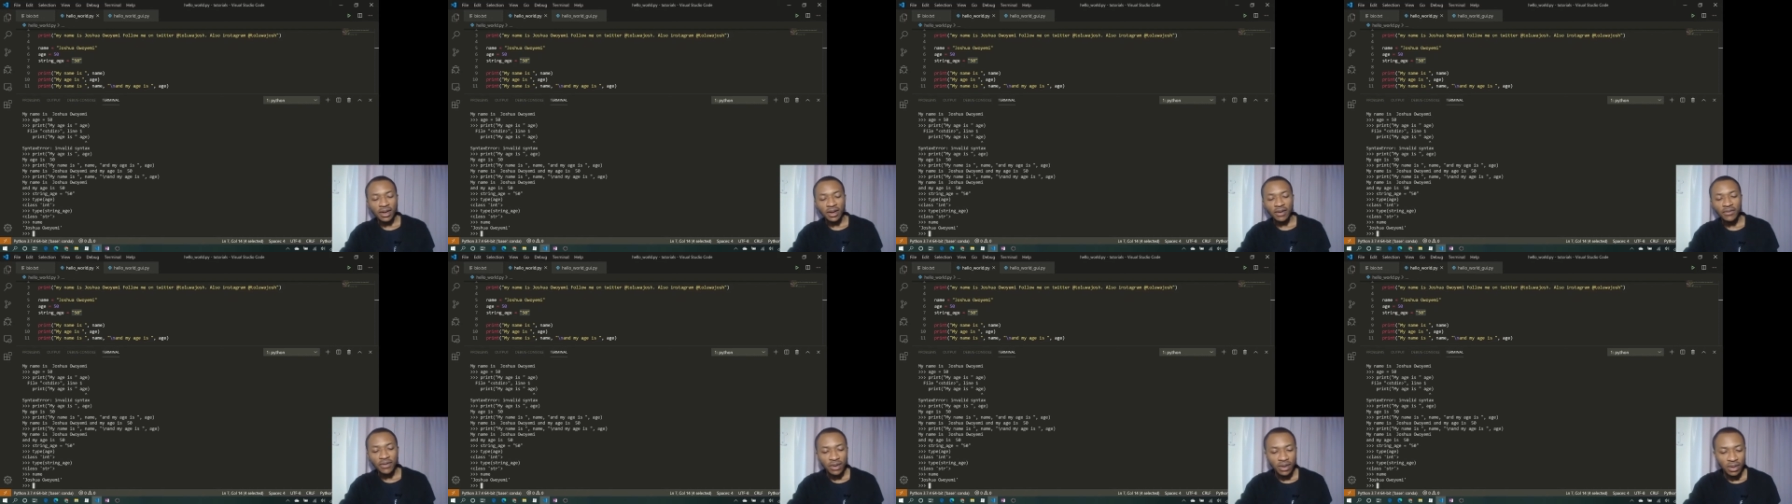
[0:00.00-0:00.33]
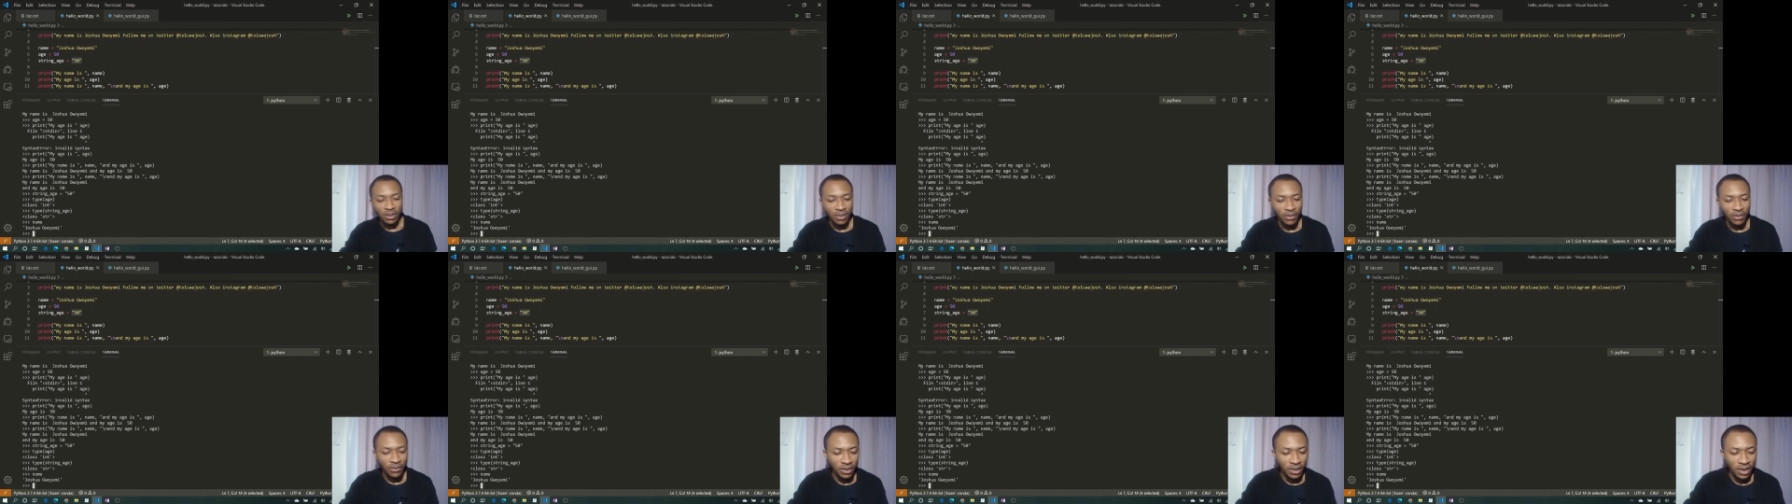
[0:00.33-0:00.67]

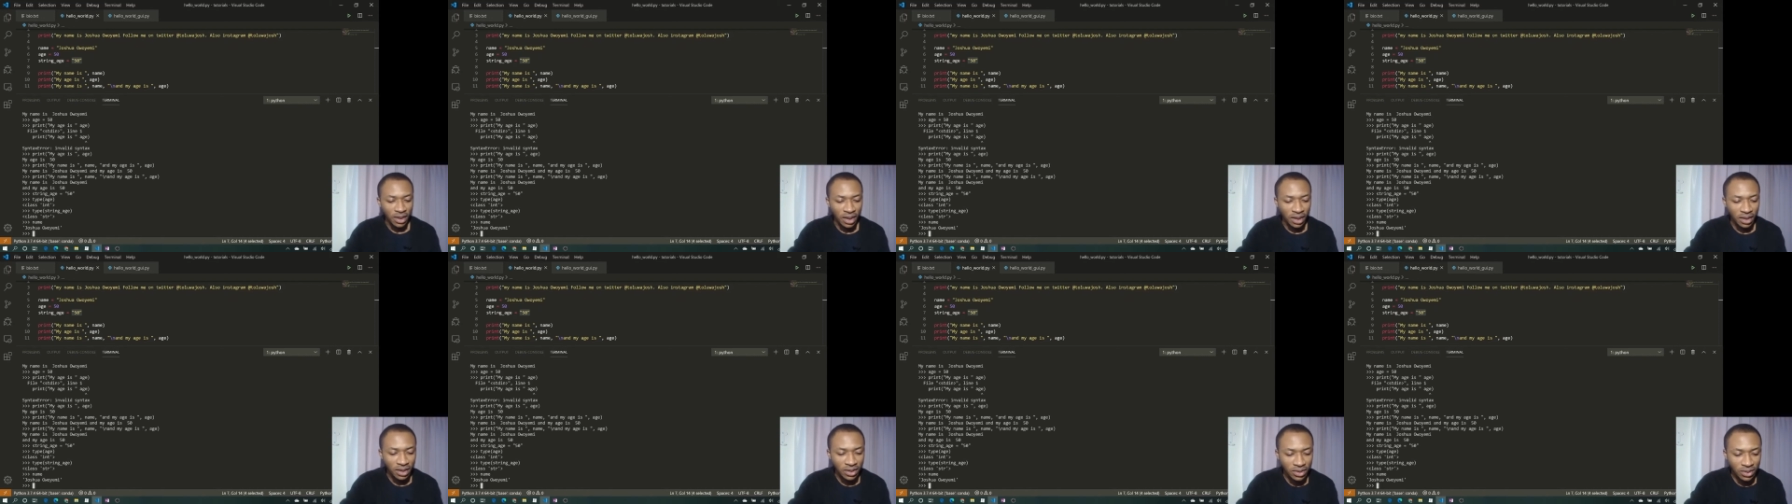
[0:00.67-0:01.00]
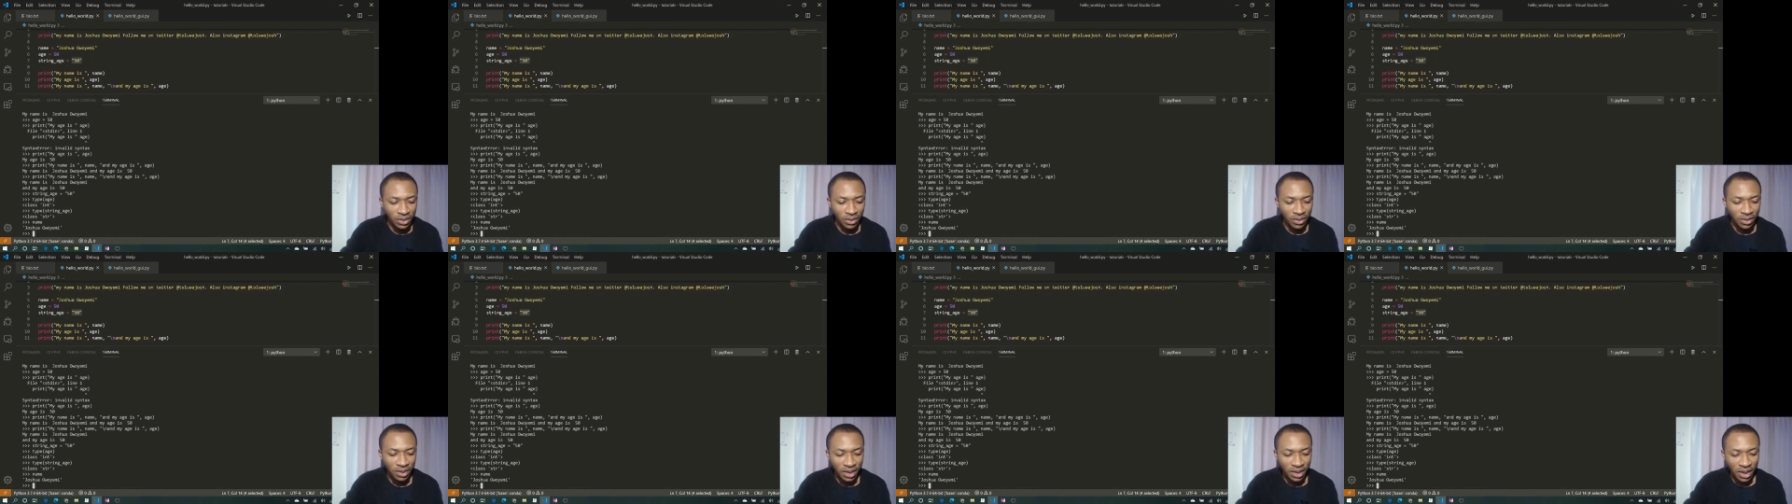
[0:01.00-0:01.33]
variable for that.
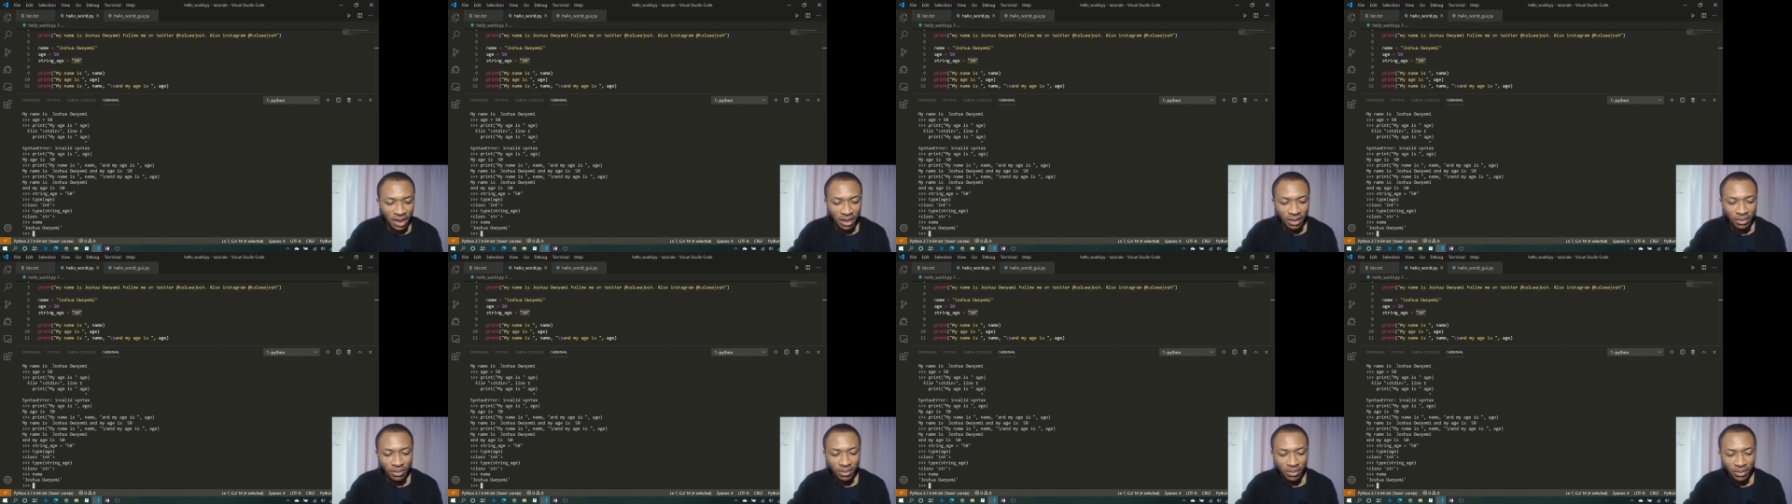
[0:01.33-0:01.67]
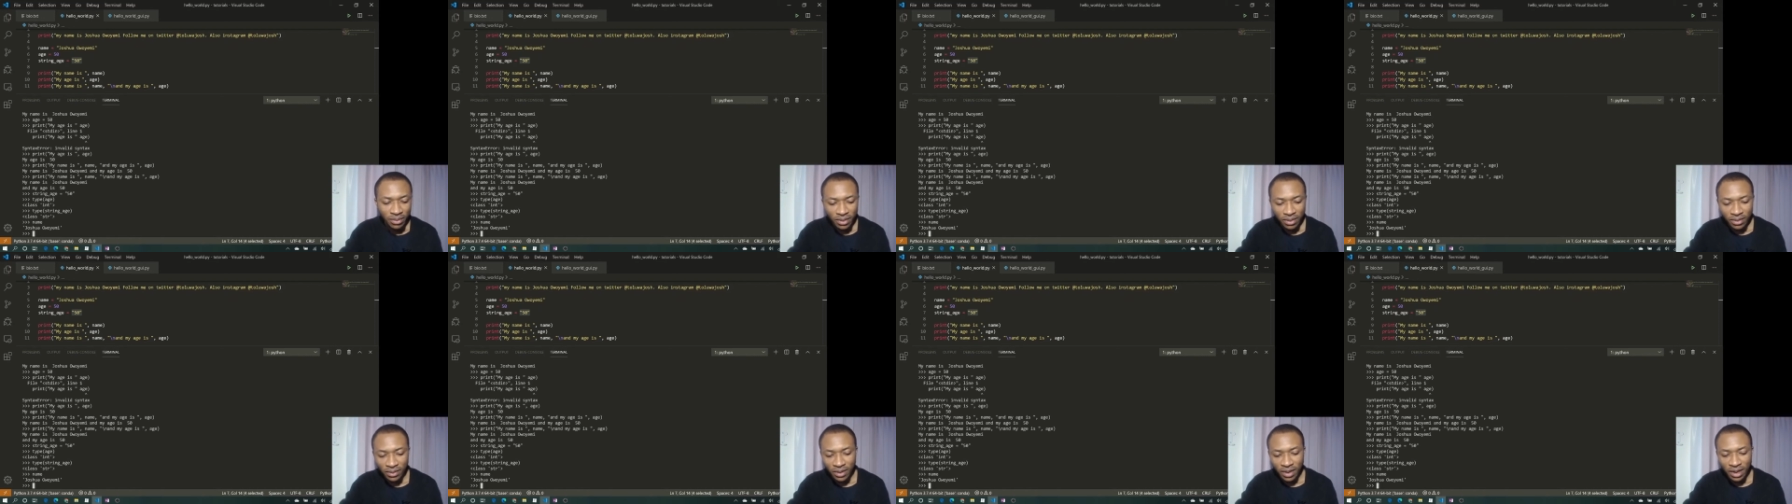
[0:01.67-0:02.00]
So name,
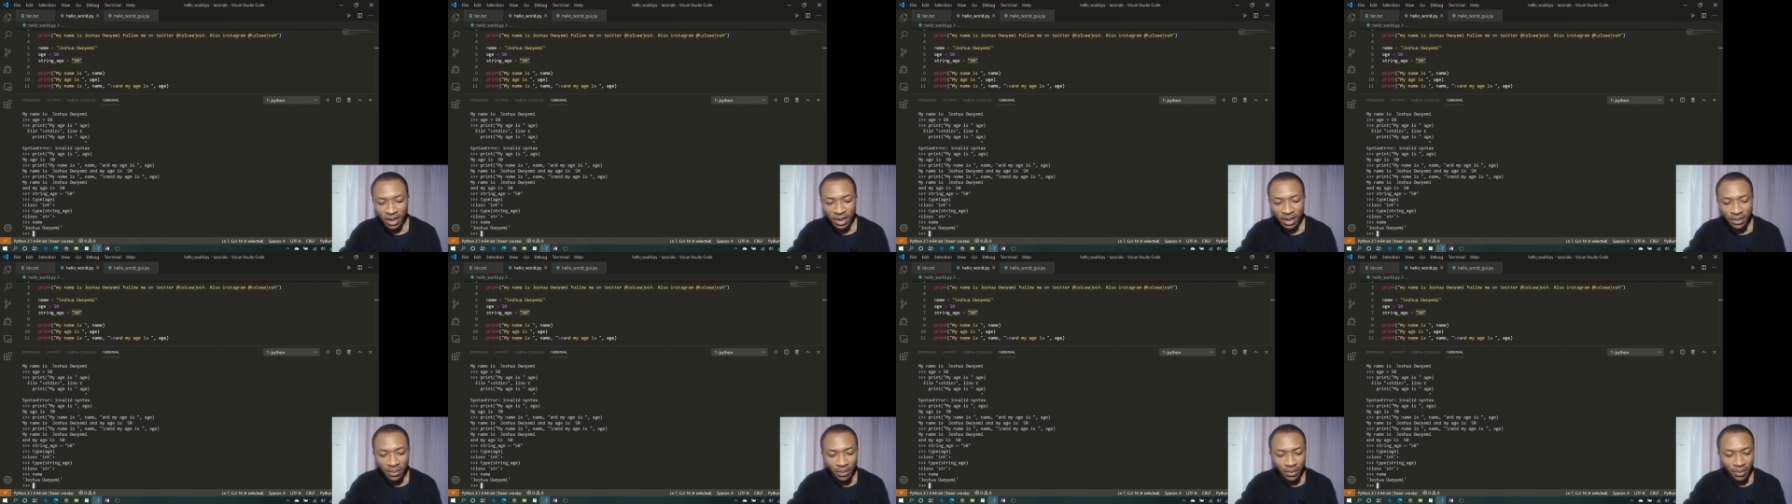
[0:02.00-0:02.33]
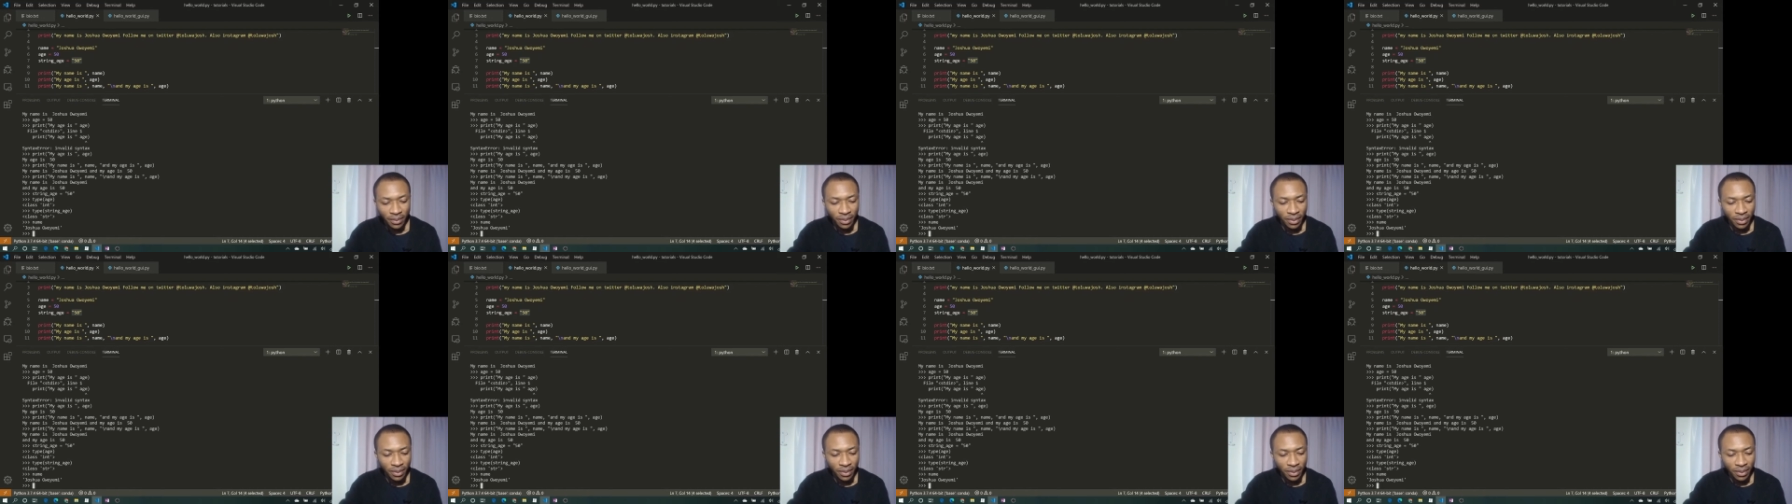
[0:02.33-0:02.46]
right?